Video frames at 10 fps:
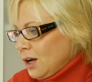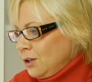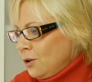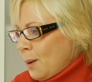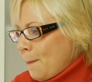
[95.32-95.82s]

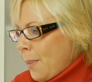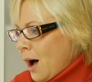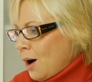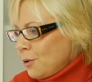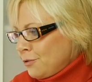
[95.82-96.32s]
You are a
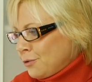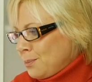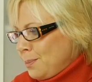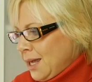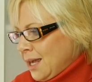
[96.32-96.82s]

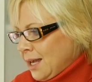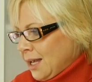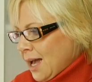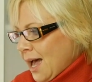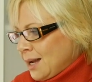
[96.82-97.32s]
powerful
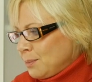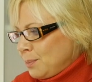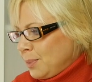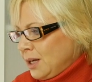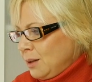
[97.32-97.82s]
being
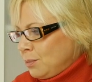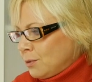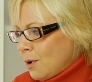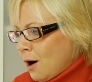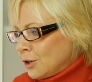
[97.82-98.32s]
and
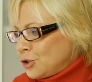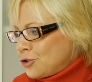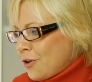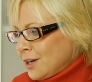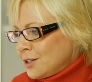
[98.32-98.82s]
people are
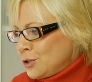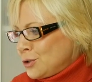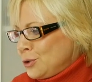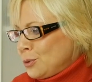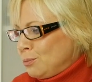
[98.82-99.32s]
attracted
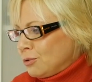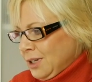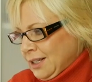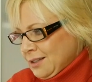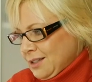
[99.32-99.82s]
to your
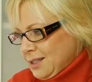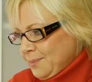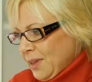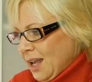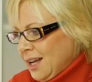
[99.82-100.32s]

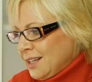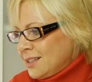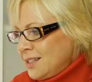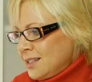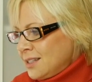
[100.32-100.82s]
brilliance.
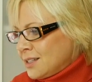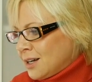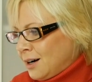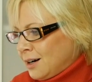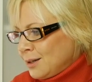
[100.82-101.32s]
This is
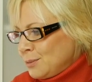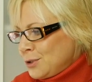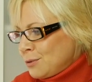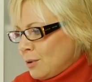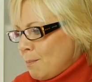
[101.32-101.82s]
time
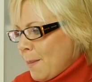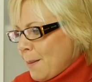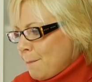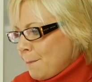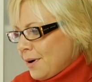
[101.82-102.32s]
to
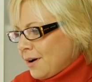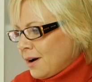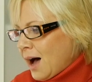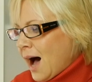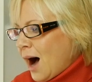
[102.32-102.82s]

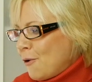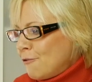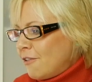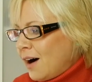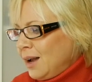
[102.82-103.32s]
remember
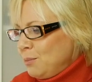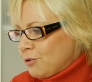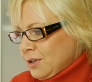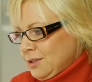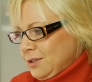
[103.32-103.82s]
how
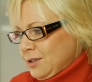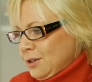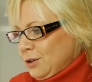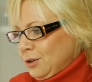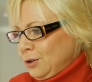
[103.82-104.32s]

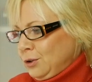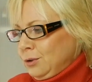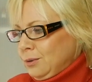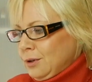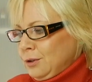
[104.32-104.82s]
vibrant
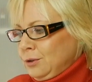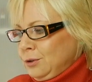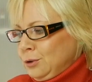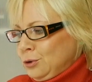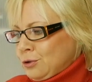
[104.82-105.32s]

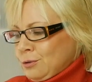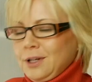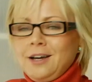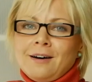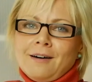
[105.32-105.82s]
you
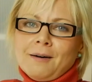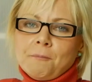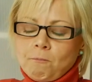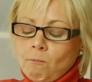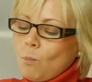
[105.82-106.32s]
truly are.
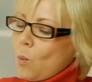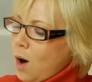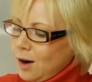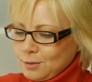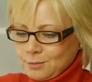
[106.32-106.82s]

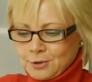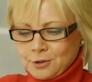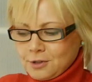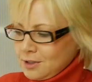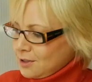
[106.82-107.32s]
Wow,
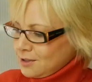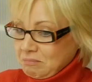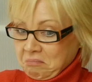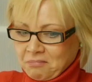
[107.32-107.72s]
Taurus.